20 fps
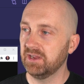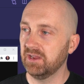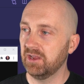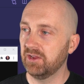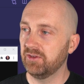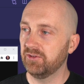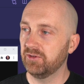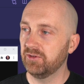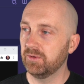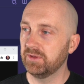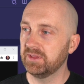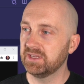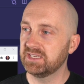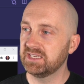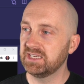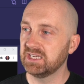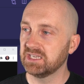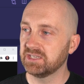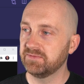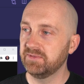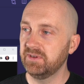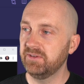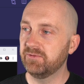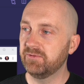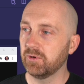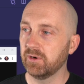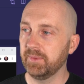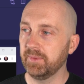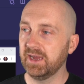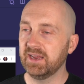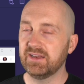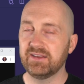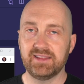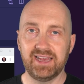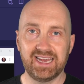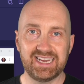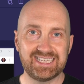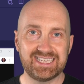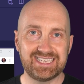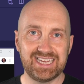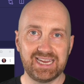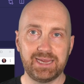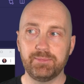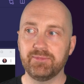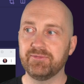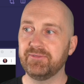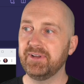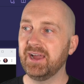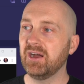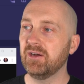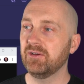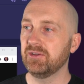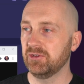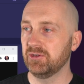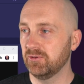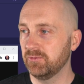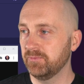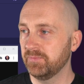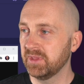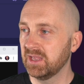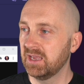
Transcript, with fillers: And so in the CSV format, that same value